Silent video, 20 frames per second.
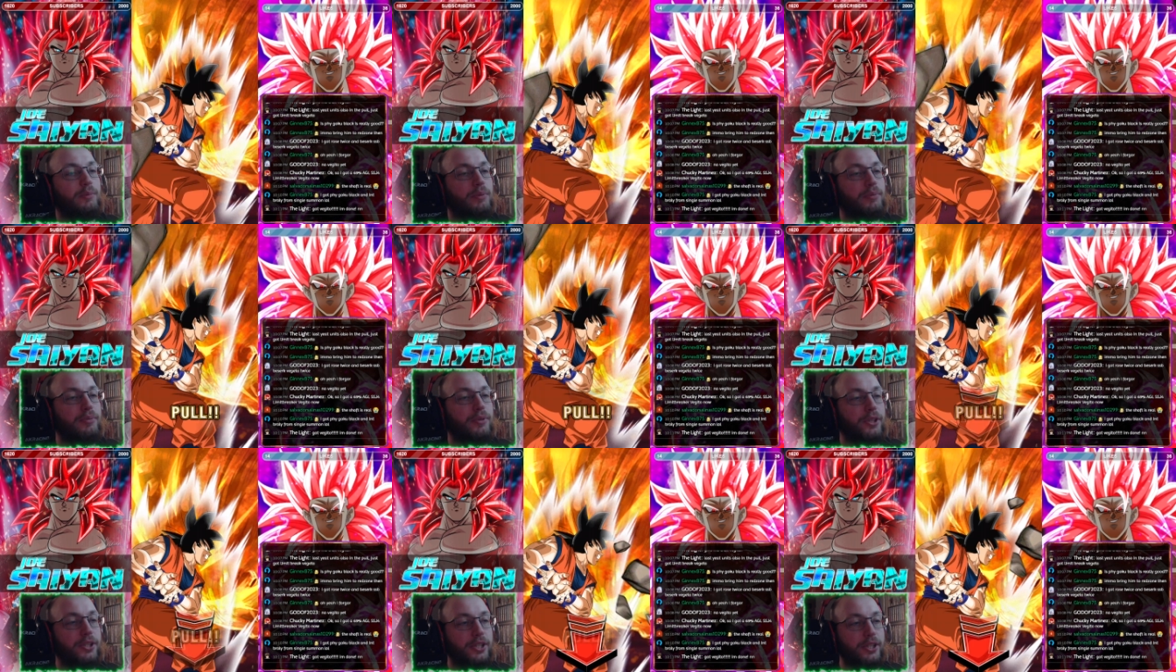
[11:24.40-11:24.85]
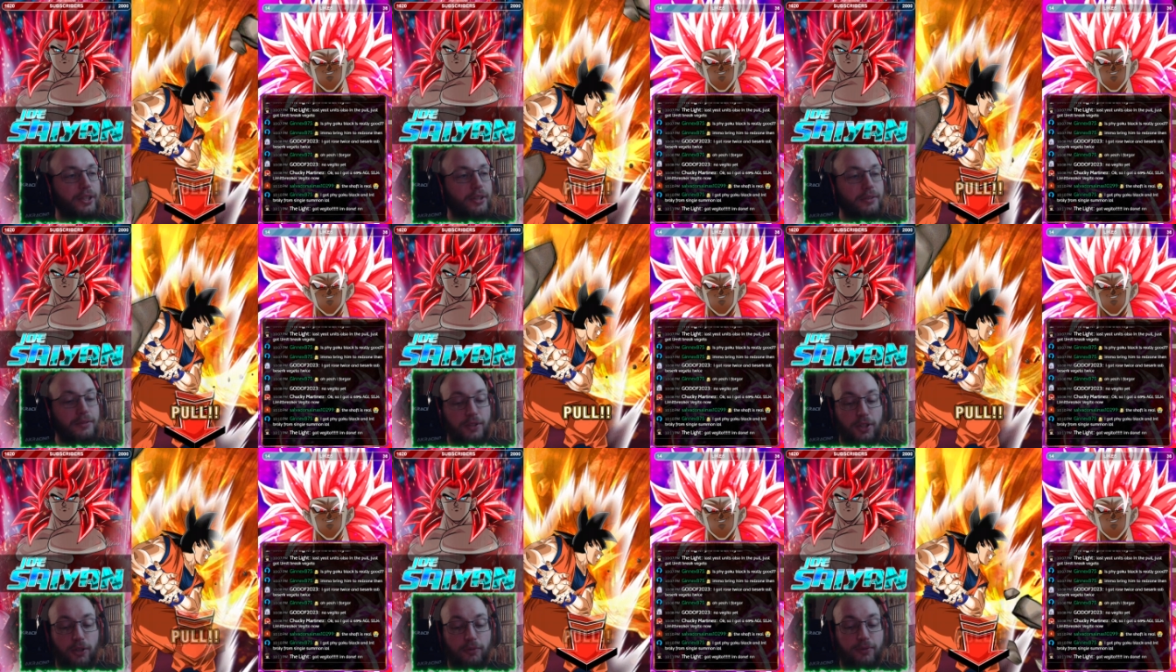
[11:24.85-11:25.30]
it pushing.
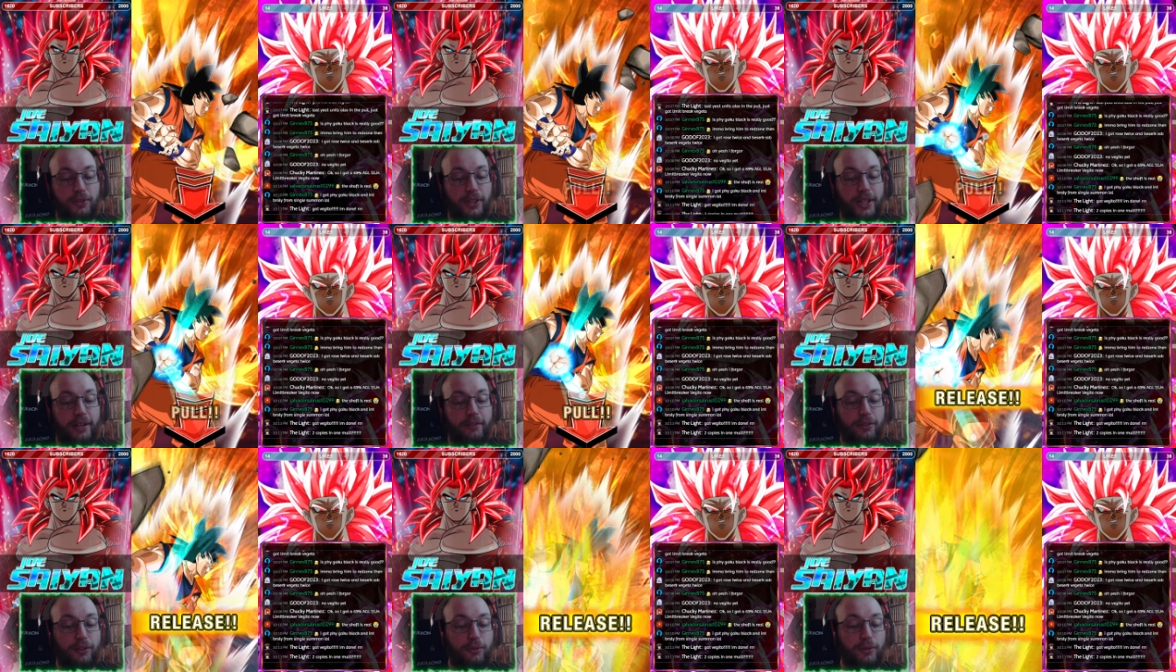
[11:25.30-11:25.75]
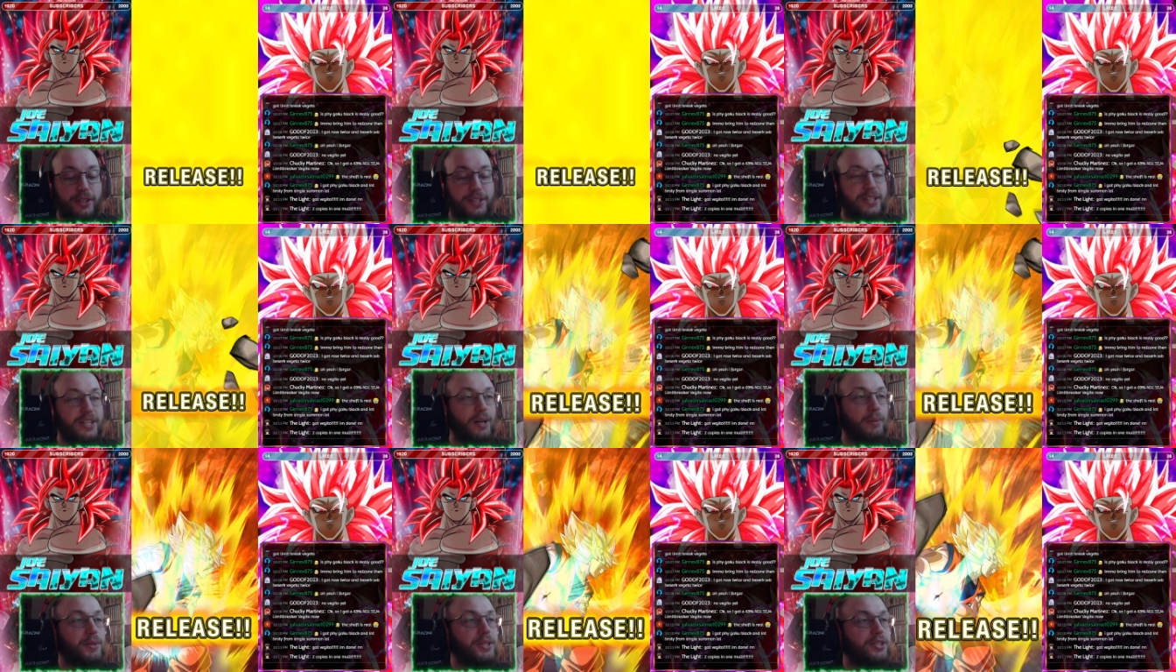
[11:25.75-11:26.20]
Hopefully everyone's
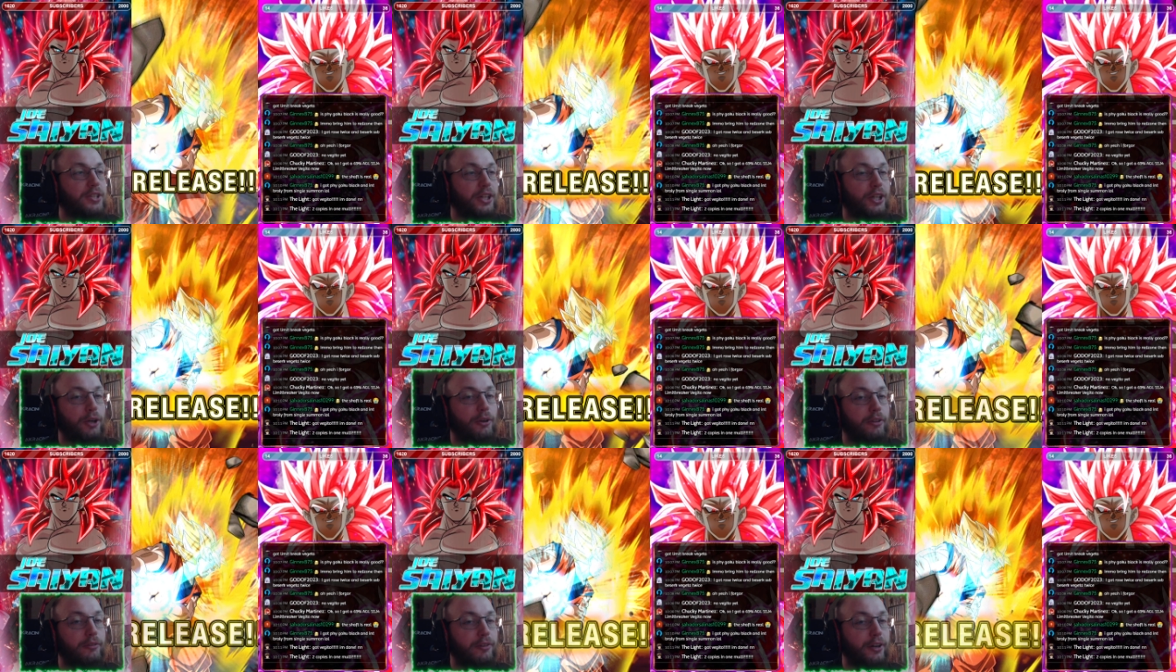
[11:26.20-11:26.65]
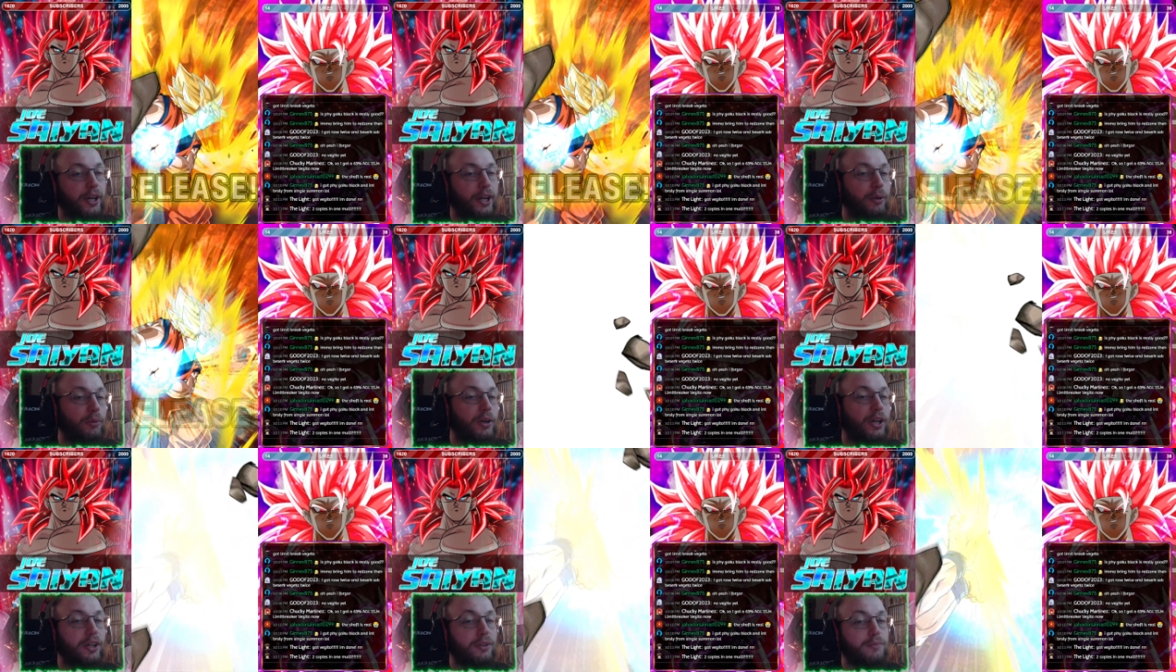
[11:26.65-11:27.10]
summons are going very
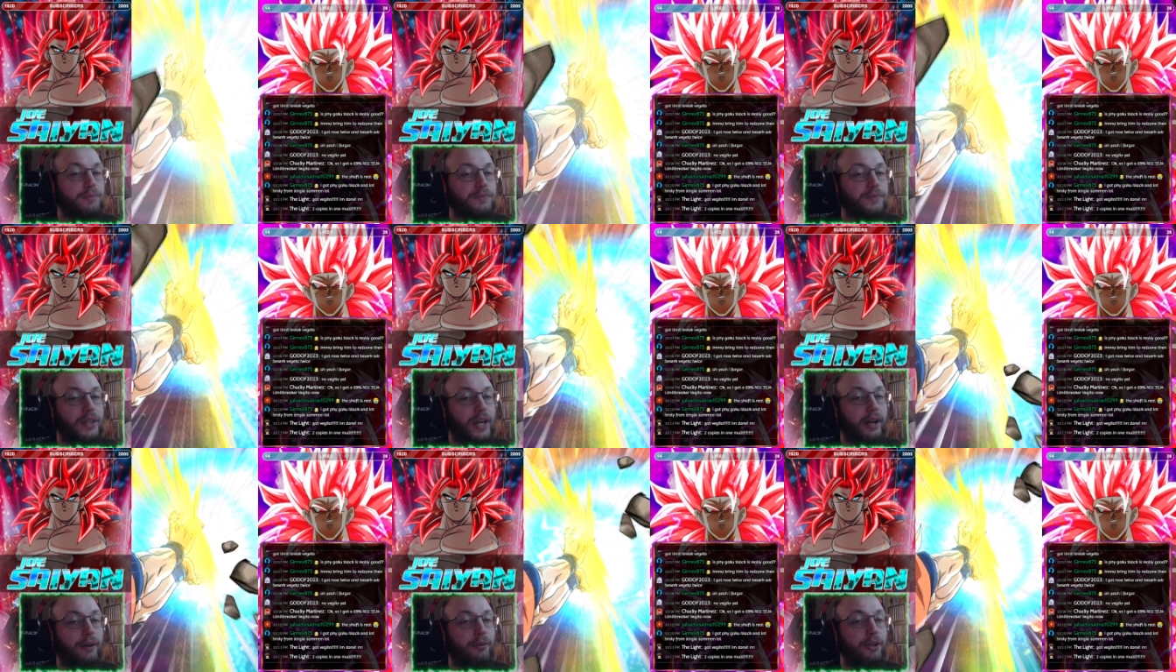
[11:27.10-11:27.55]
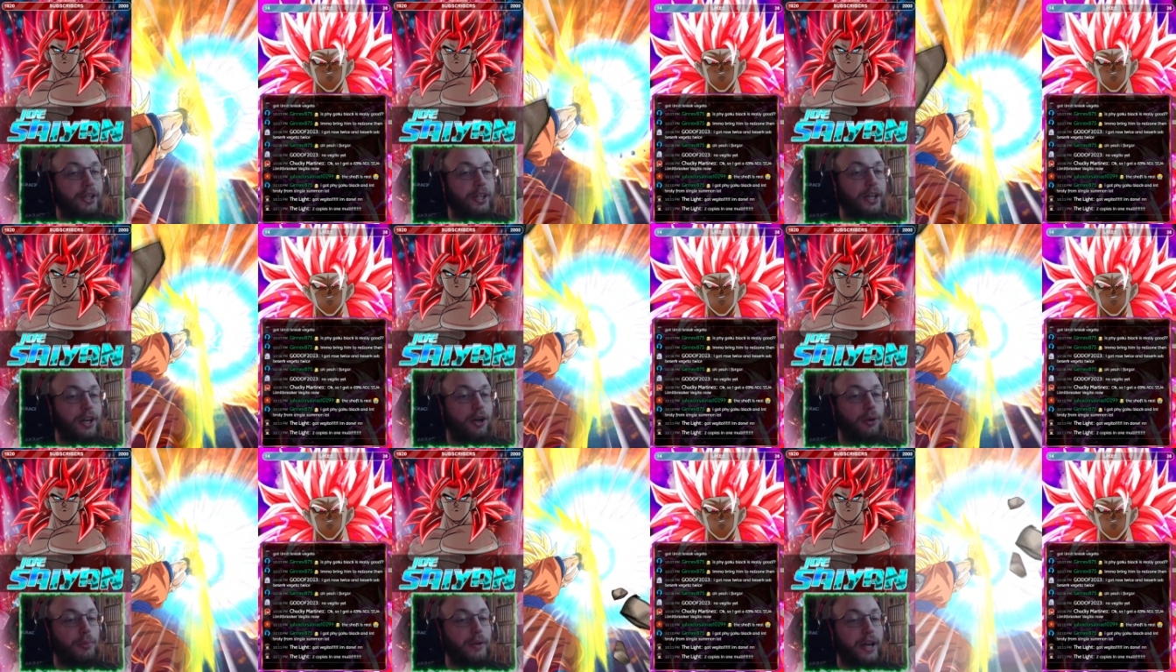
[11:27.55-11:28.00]
well. I really
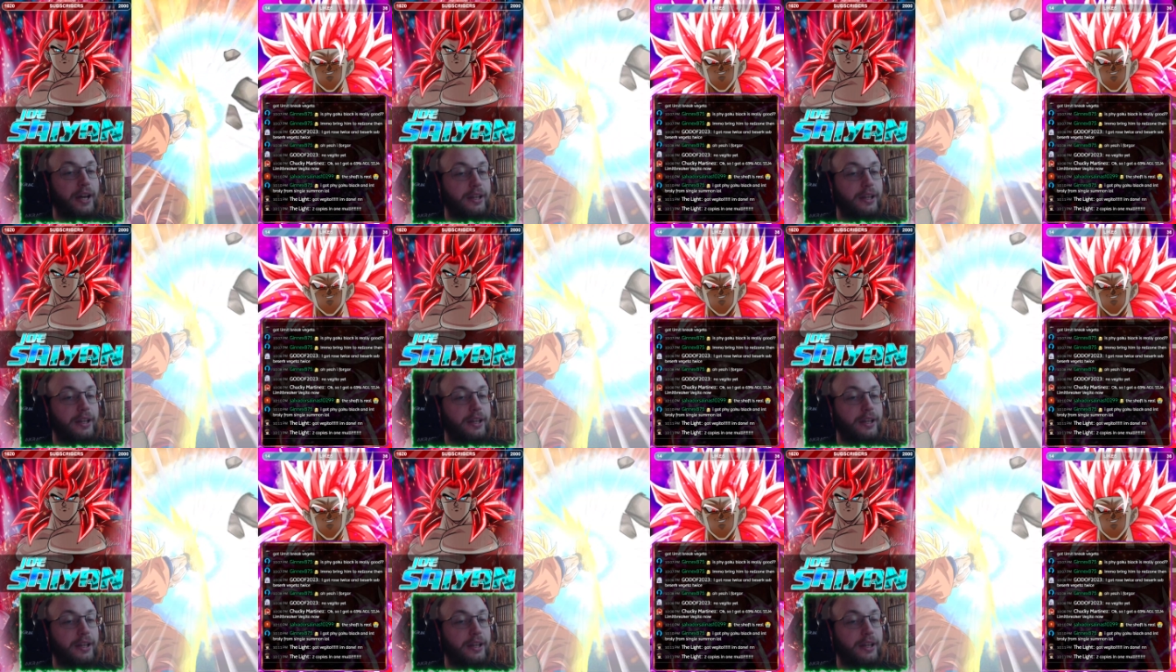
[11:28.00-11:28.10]
hope